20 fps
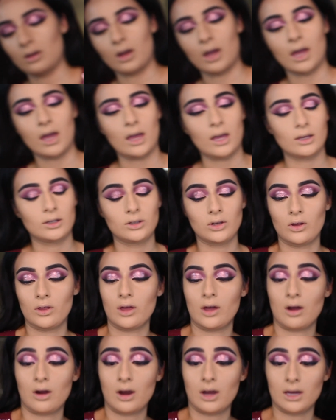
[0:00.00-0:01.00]
Okay, so
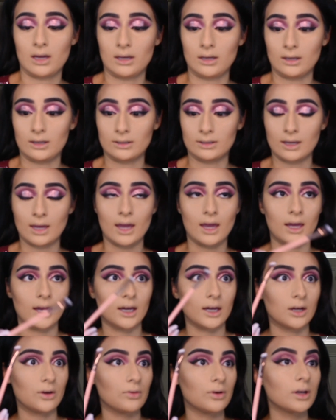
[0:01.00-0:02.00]
there is
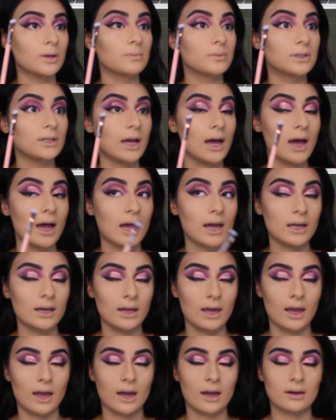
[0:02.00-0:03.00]
a cream side
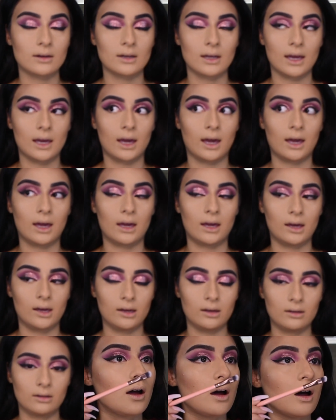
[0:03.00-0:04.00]
and
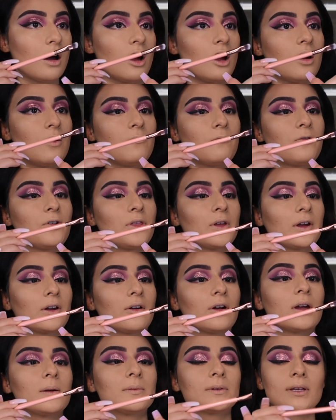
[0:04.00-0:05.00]
a for the
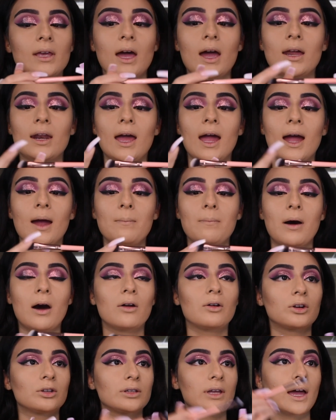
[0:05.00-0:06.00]
cream side and
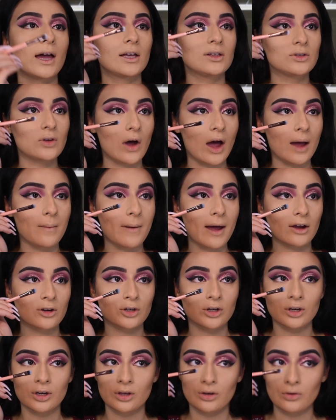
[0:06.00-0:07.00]
powder side. So I'm
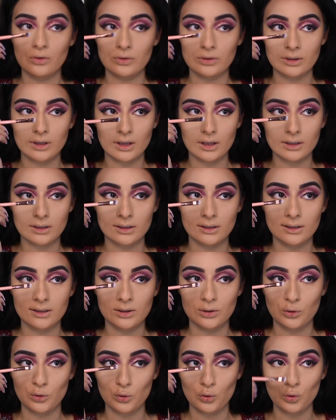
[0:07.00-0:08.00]
actually going to use this
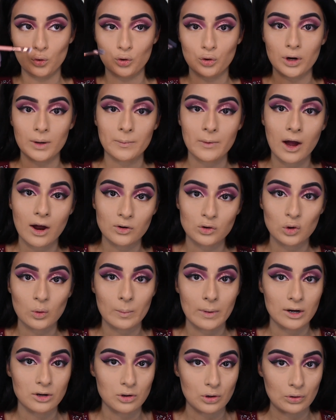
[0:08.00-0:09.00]
to cream contour
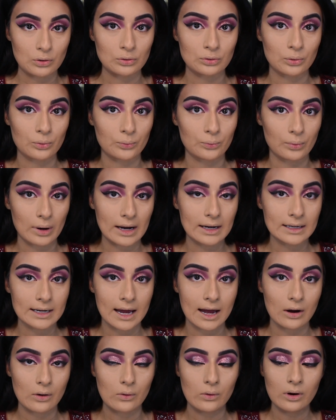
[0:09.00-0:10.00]
my nose right
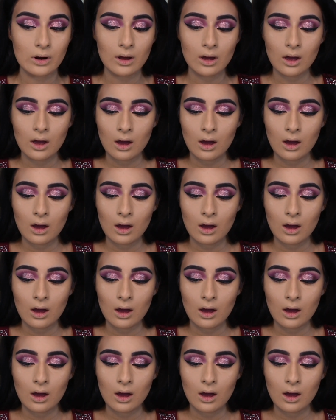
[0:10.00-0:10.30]
now.